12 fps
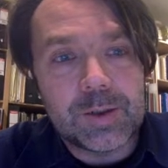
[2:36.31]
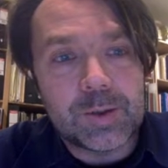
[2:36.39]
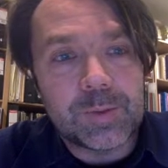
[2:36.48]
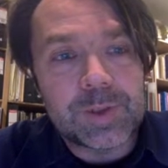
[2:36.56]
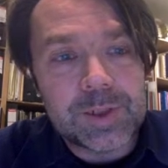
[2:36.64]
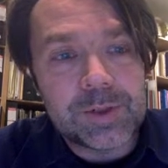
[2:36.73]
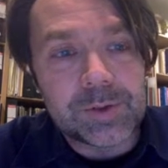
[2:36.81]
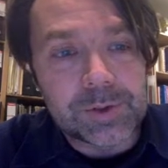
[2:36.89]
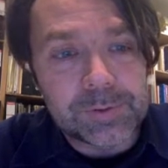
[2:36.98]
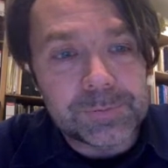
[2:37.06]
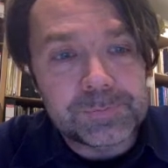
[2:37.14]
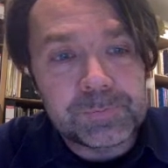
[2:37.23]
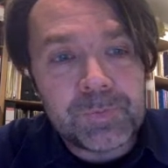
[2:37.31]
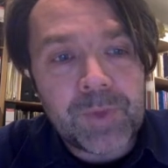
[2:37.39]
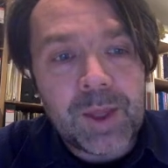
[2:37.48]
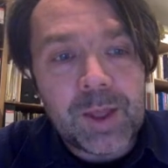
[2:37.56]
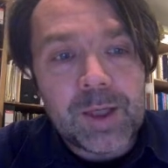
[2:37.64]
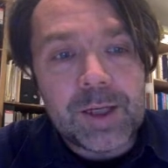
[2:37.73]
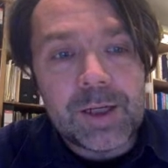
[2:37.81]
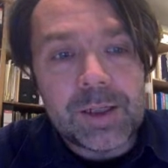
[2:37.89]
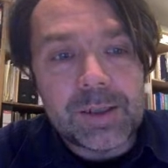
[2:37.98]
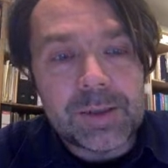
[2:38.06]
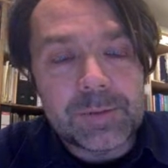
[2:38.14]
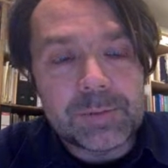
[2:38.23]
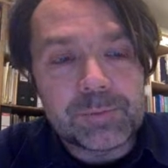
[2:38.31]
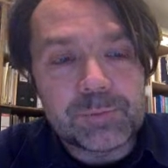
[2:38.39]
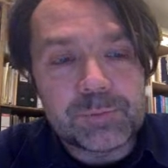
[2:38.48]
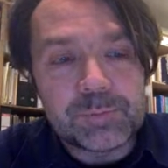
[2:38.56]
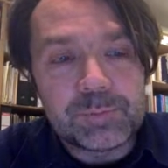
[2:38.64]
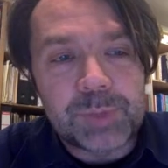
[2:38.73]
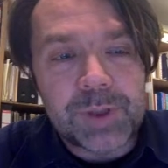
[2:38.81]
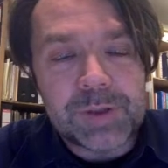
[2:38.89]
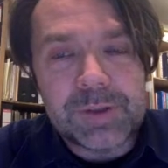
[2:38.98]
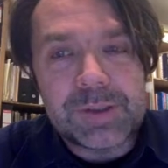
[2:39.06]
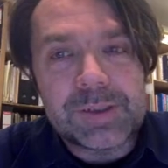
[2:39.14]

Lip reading: material. But